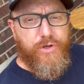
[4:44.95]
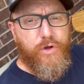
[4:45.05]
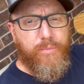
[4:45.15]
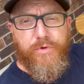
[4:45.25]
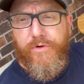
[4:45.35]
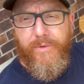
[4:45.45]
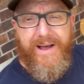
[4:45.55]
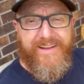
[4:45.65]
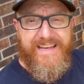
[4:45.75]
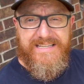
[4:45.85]
You can move it
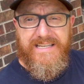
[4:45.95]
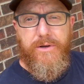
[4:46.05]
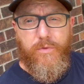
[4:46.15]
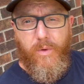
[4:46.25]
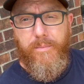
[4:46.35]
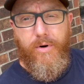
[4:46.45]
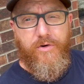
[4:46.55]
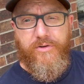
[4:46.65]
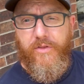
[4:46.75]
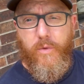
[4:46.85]
around easily with one
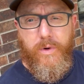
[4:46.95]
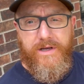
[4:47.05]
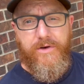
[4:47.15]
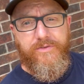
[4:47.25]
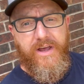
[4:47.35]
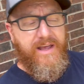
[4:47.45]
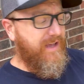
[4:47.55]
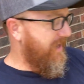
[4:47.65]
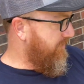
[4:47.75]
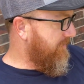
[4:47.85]
person on the wheels
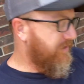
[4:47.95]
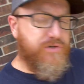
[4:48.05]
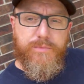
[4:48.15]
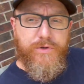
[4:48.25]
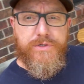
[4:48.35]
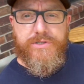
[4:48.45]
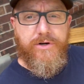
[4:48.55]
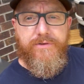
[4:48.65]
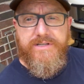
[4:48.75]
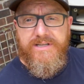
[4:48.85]
if you have a smooth
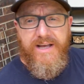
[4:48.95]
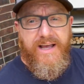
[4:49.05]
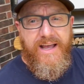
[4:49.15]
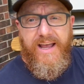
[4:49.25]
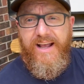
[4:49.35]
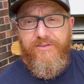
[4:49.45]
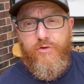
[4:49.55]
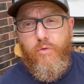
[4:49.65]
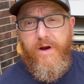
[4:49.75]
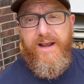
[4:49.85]
surface. It's
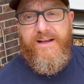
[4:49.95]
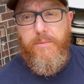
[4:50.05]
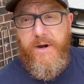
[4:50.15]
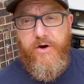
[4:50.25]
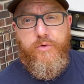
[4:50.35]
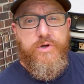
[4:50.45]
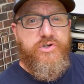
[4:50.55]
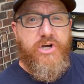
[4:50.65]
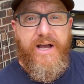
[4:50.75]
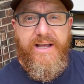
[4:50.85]
great compared to a
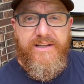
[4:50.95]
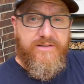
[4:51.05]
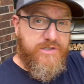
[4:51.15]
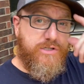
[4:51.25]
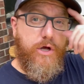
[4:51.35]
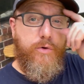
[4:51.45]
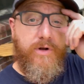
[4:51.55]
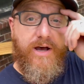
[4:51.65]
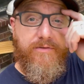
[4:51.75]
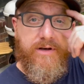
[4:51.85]
giant stone
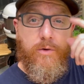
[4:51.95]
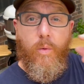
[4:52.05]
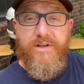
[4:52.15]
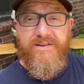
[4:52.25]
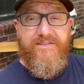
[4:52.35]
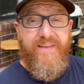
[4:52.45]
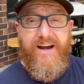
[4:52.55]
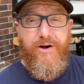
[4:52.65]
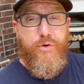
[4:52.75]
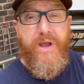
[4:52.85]
oven. Once it's
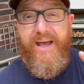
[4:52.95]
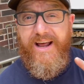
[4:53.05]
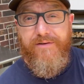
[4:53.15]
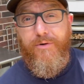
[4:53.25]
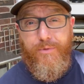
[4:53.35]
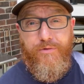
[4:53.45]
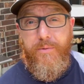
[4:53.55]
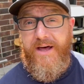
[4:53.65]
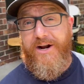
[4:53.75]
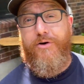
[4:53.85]
there, you can't ever move it
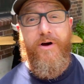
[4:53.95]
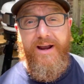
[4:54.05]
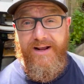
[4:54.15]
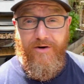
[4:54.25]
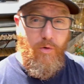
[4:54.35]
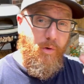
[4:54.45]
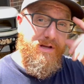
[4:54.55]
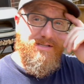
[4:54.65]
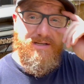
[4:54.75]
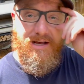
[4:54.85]
without a crane or
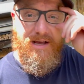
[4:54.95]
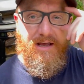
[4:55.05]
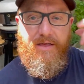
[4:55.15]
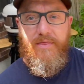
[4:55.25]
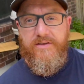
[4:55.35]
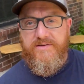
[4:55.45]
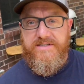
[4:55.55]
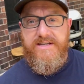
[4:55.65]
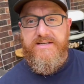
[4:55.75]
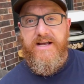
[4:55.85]
hoist. This
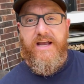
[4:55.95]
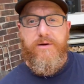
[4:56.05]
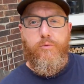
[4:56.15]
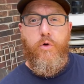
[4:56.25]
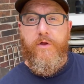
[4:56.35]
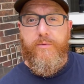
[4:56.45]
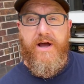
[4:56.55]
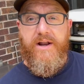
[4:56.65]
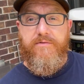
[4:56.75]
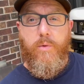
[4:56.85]
is easy. I can roll it
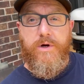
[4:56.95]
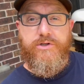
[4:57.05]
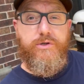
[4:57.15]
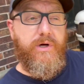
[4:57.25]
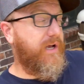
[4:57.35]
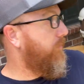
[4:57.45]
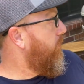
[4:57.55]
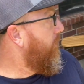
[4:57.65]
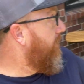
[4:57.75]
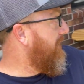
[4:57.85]
around if I want to. I can
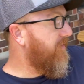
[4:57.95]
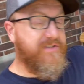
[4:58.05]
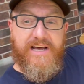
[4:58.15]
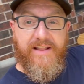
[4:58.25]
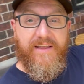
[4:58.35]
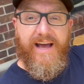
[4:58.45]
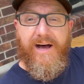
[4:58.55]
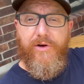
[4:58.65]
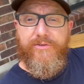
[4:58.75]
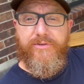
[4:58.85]
roll it around to the side of the
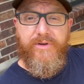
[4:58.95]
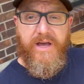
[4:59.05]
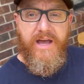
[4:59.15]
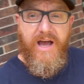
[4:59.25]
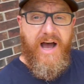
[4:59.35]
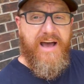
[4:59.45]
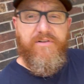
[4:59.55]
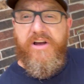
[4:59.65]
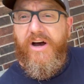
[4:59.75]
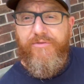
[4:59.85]
house. I have a
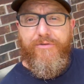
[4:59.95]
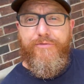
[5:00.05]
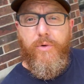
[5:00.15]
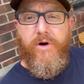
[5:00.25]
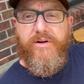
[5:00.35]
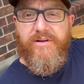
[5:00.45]
cover for it.